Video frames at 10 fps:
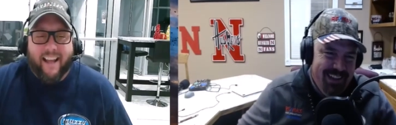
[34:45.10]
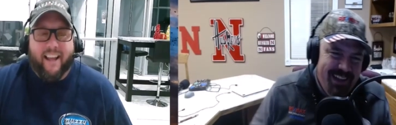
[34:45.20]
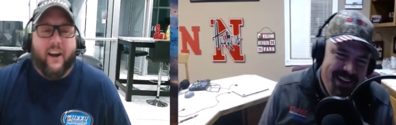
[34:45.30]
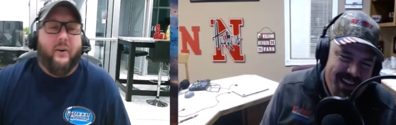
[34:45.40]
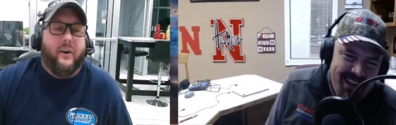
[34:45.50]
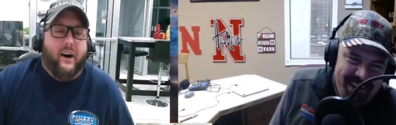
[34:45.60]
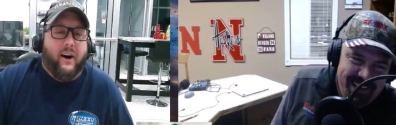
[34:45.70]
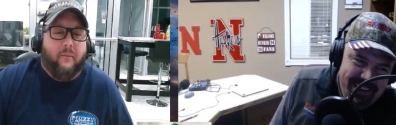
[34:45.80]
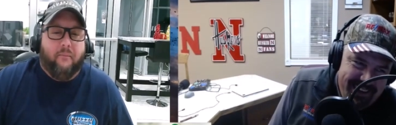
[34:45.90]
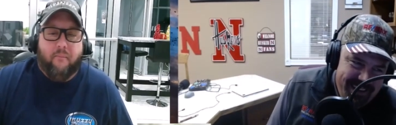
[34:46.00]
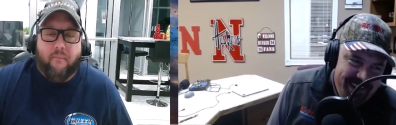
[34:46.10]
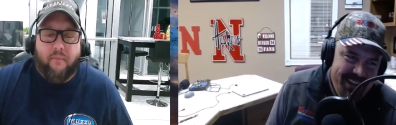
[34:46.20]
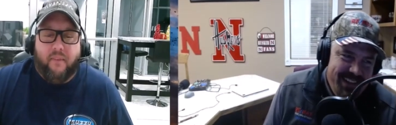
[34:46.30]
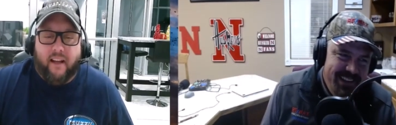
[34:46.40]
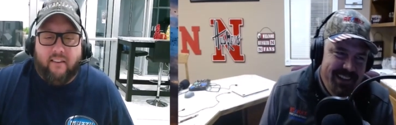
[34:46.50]
Speaker 1: you know, um,
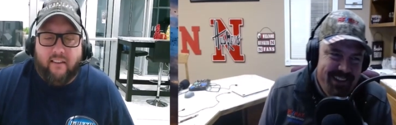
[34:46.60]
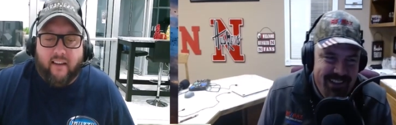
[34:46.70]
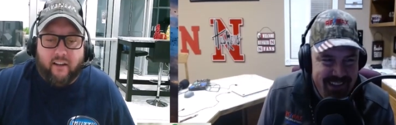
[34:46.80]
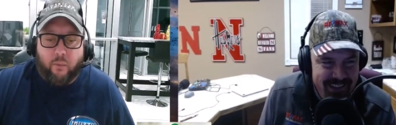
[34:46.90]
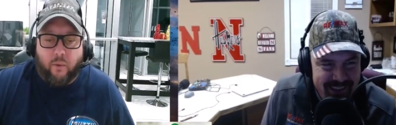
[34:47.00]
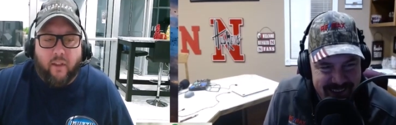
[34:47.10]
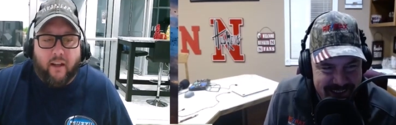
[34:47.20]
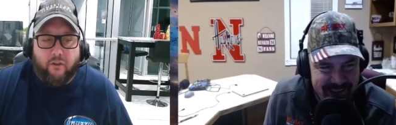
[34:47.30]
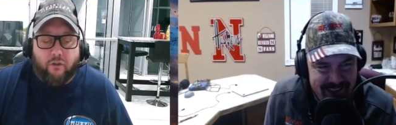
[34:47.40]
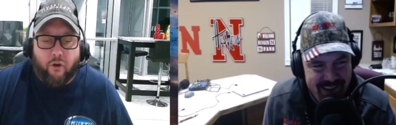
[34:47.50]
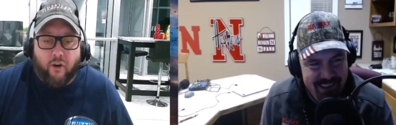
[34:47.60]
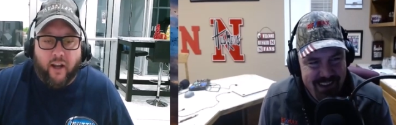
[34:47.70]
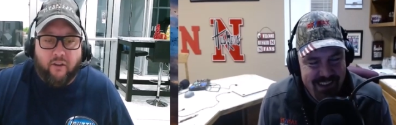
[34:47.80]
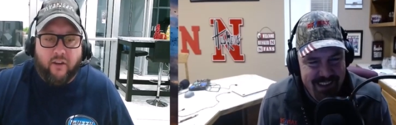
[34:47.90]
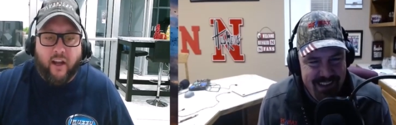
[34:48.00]
that's that's where that strong
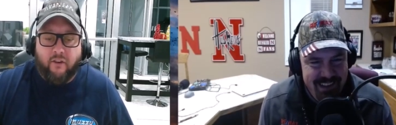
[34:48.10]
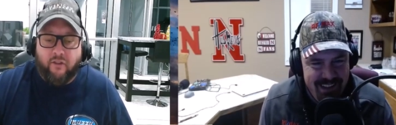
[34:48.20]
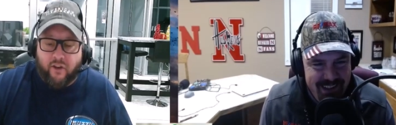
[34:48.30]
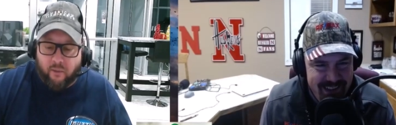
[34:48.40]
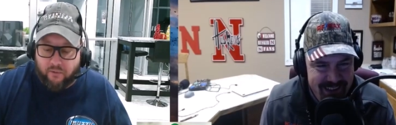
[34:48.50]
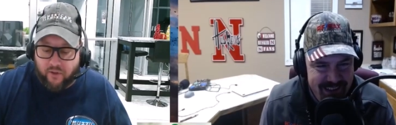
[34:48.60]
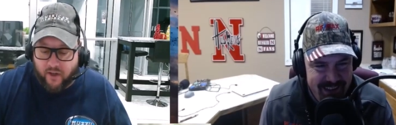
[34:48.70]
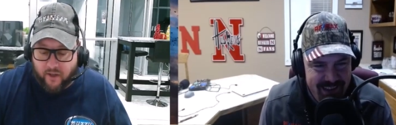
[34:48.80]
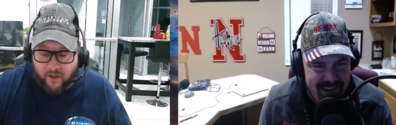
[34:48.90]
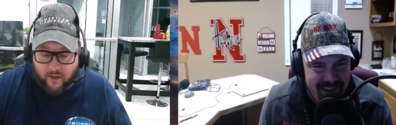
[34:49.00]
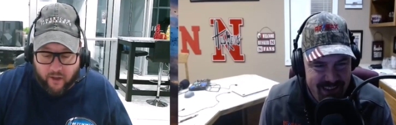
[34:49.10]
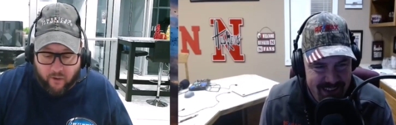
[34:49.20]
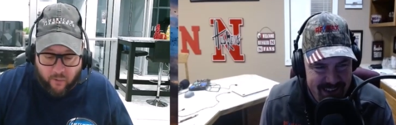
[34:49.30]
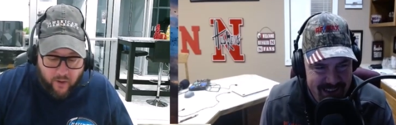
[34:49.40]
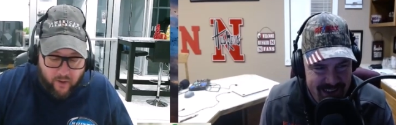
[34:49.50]
education comes in, and you
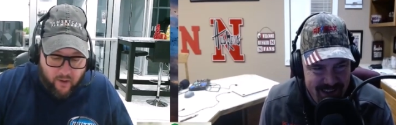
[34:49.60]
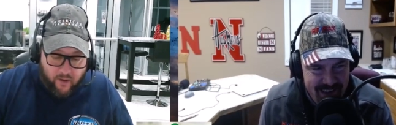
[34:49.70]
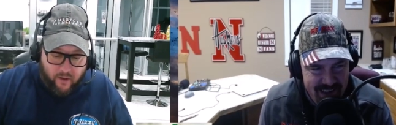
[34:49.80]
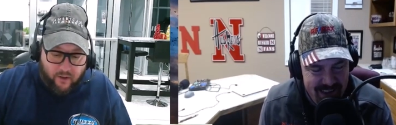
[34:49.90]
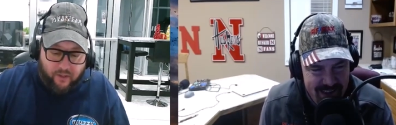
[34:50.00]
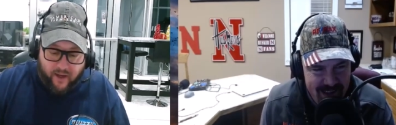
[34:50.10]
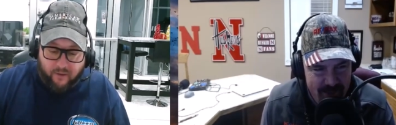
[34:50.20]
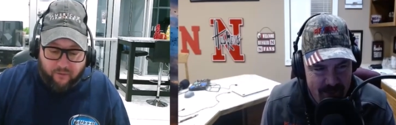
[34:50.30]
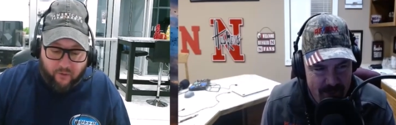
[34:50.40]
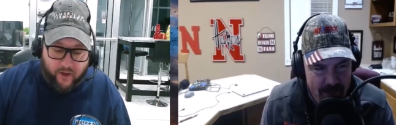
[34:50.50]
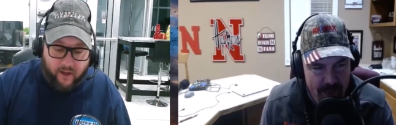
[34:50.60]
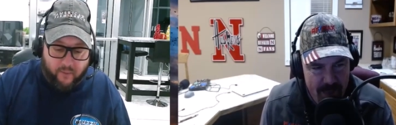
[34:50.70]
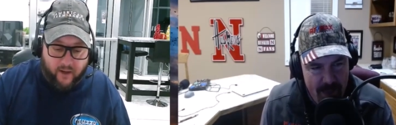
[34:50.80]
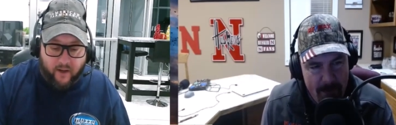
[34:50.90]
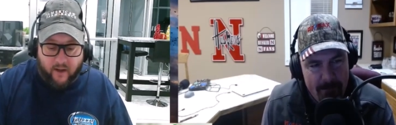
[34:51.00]
know, thankfully, I
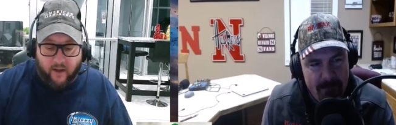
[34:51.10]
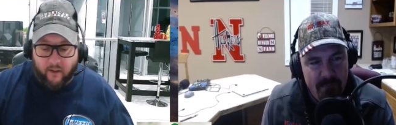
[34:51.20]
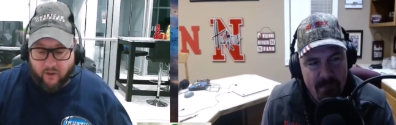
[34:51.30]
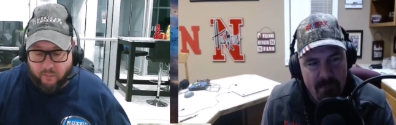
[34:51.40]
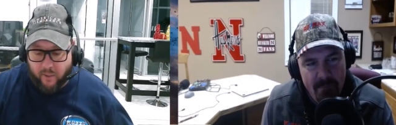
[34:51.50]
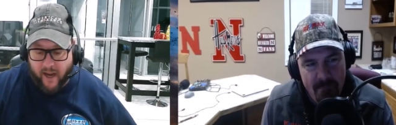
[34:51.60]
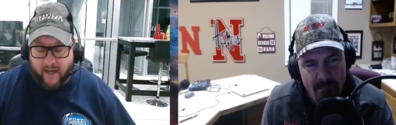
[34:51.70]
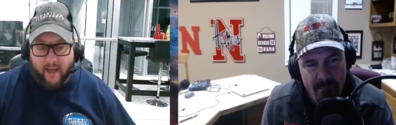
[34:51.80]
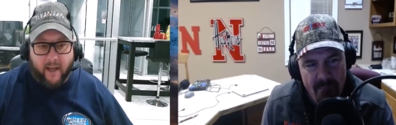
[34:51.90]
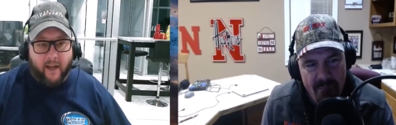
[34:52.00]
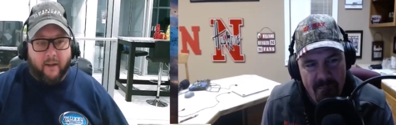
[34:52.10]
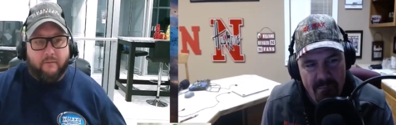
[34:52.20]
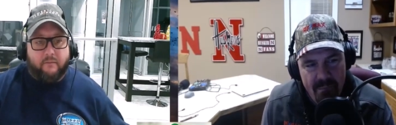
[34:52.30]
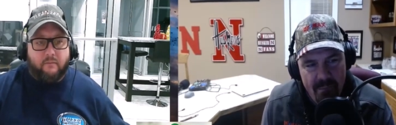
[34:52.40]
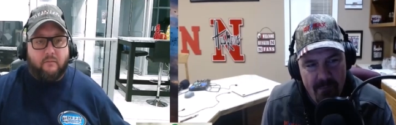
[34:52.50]
mean, I, I look back at
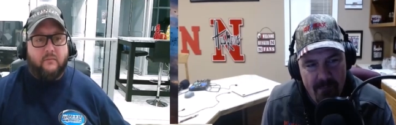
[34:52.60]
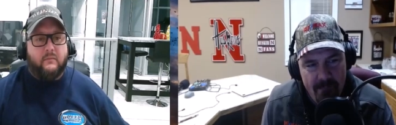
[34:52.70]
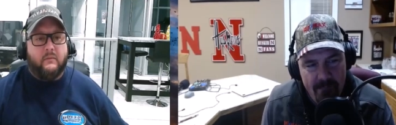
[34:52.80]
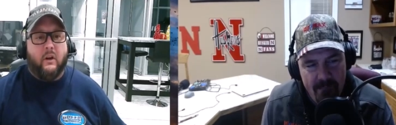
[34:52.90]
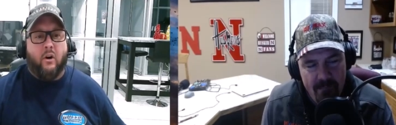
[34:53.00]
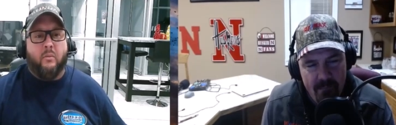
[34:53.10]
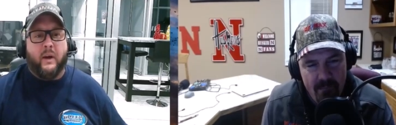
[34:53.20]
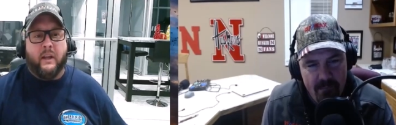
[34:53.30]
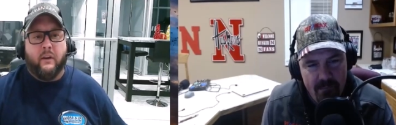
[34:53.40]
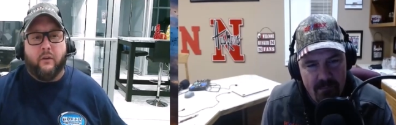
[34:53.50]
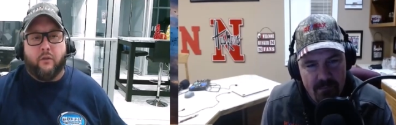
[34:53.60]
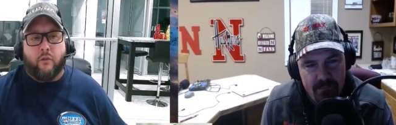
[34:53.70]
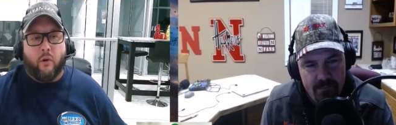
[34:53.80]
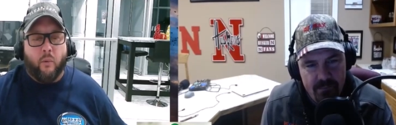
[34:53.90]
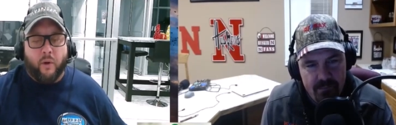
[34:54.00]
all my years
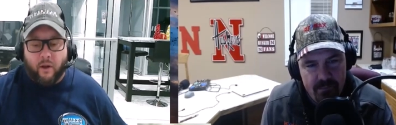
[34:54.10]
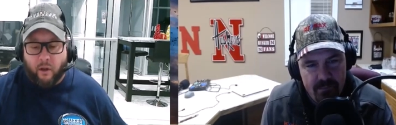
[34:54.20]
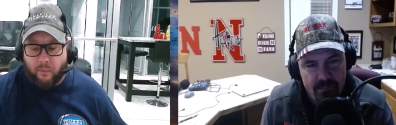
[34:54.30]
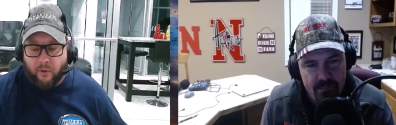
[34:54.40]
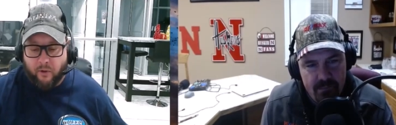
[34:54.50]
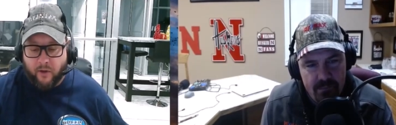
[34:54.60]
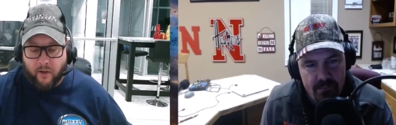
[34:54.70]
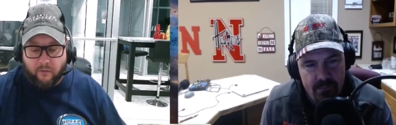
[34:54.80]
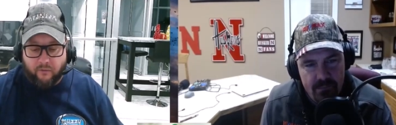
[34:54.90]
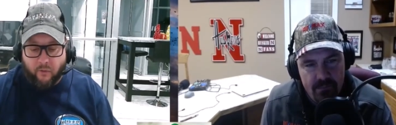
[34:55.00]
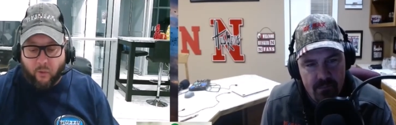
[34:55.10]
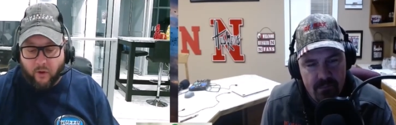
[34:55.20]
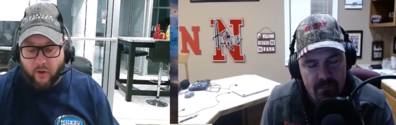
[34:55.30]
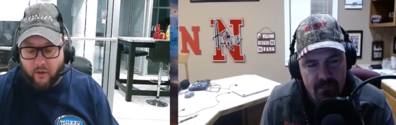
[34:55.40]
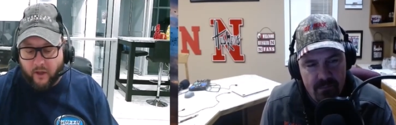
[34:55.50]
growing up hunting in
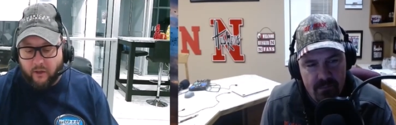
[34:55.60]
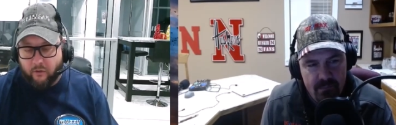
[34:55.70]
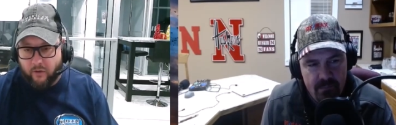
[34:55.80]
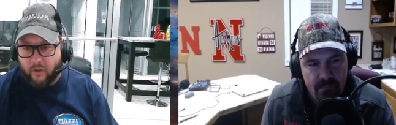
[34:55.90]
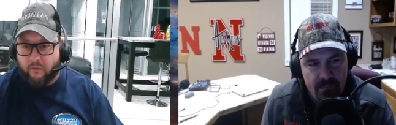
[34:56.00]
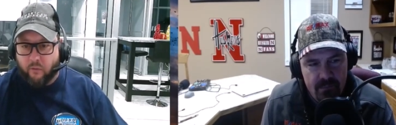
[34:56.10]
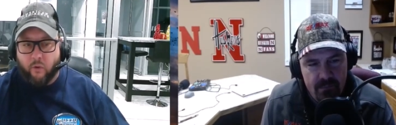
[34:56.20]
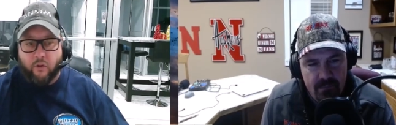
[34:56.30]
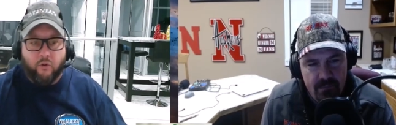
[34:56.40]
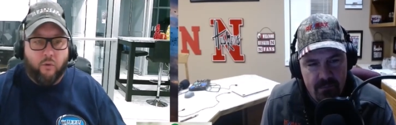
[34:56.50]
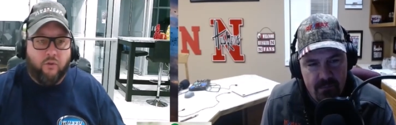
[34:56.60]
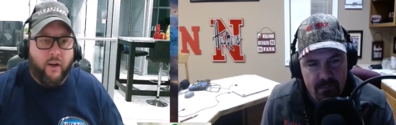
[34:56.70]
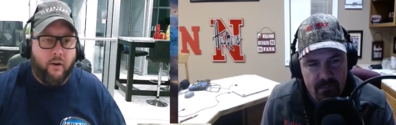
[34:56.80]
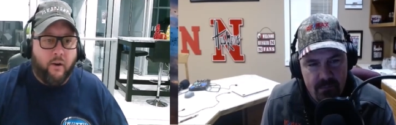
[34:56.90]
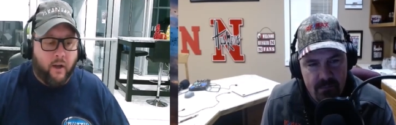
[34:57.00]
Florida, and like you said, Florida, Georgia
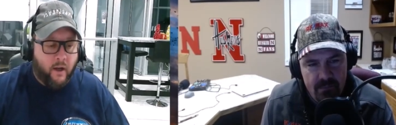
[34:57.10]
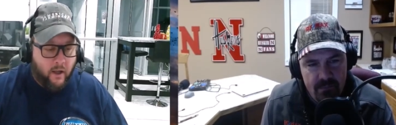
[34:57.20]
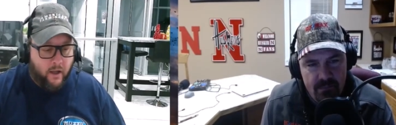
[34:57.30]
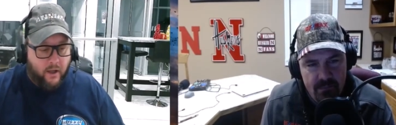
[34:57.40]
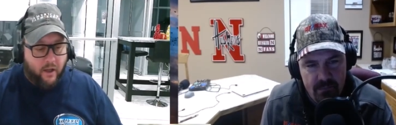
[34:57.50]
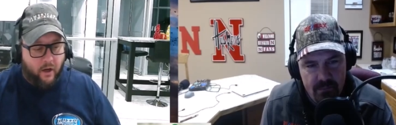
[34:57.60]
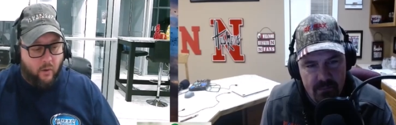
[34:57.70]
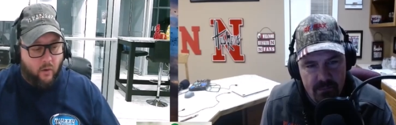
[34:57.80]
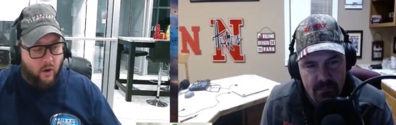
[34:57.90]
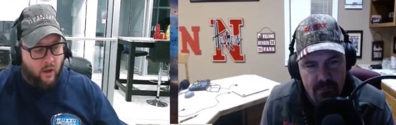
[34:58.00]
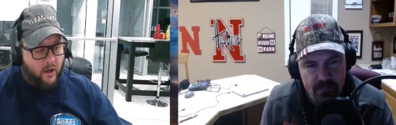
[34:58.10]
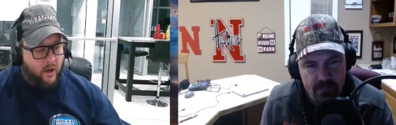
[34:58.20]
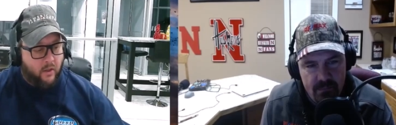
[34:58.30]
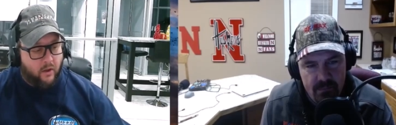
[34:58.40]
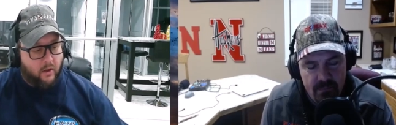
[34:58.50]
area. You know, a lot
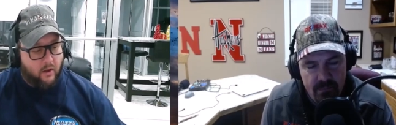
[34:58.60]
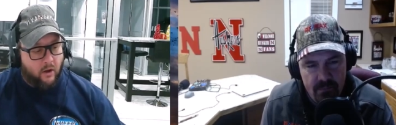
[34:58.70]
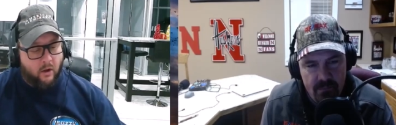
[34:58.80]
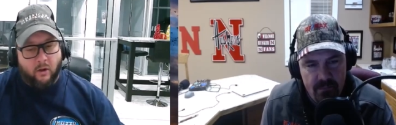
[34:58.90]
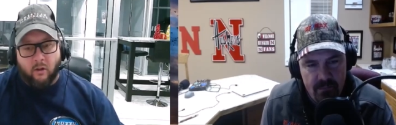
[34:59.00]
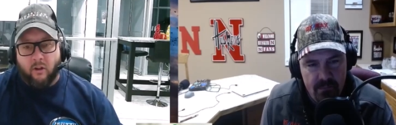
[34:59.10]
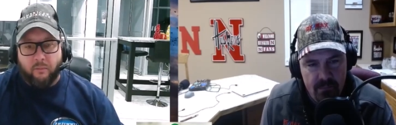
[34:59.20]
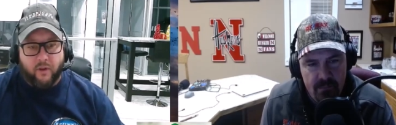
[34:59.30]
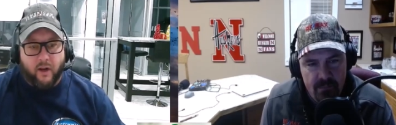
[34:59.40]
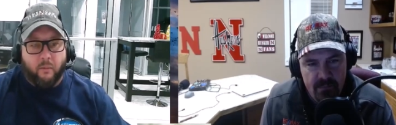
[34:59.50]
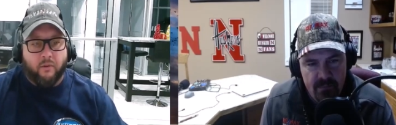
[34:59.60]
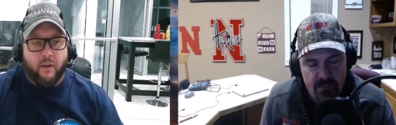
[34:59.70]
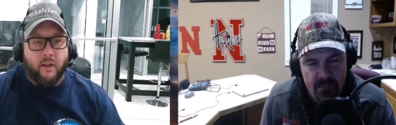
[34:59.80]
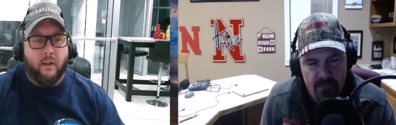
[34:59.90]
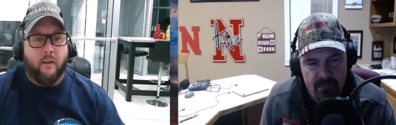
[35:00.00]
of the hunt clubs that I
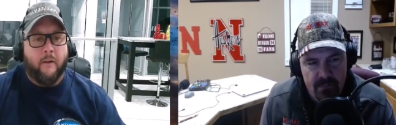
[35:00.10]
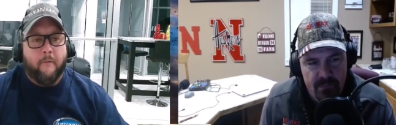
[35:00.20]
was in